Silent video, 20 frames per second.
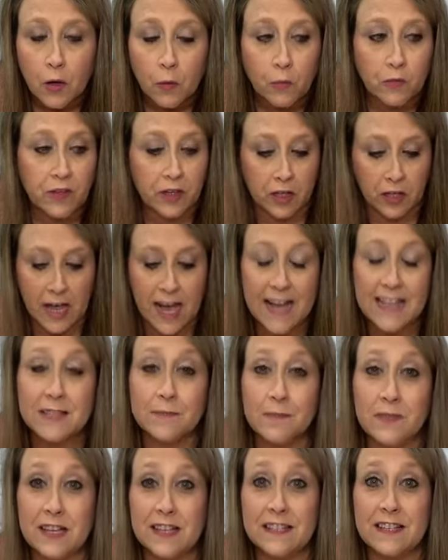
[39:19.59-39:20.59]
The glass,
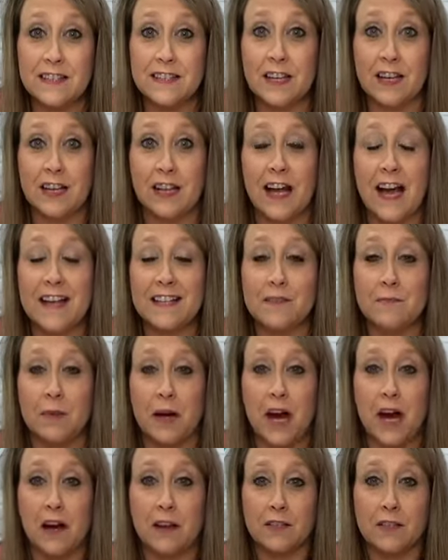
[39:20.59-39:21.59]
this is a glass
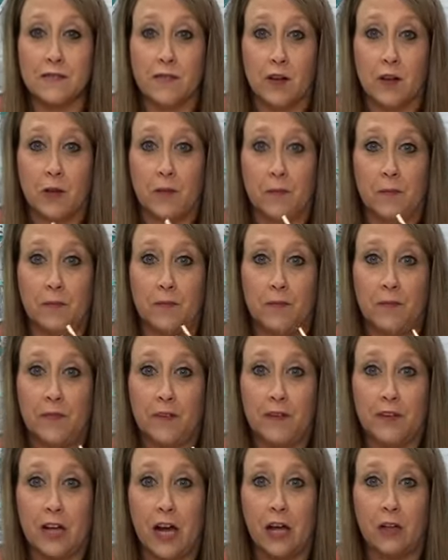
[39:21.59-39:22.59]
box from
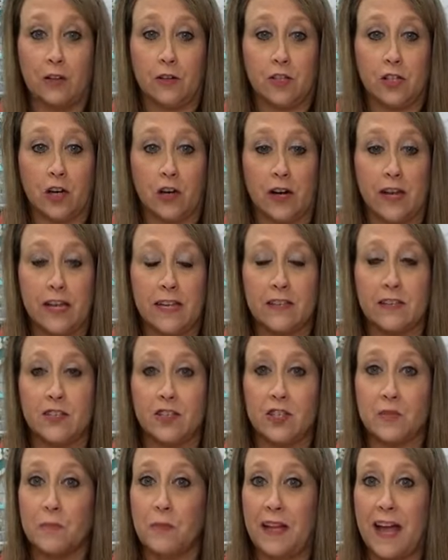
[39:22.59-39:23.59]
Dollar Tree. It's
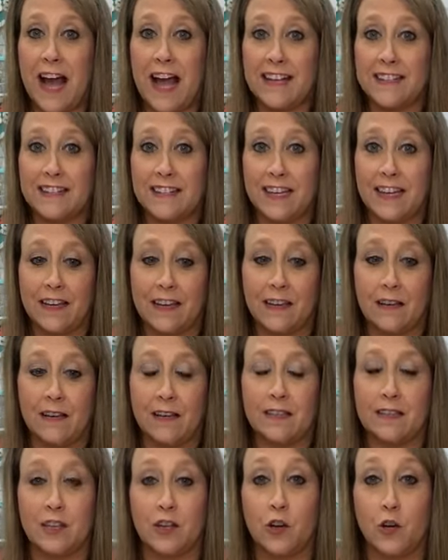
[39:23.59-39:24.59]
just plastic,
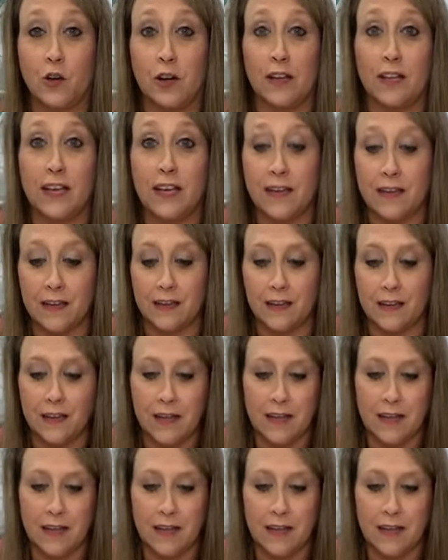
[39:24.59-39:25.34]
it's acrylic.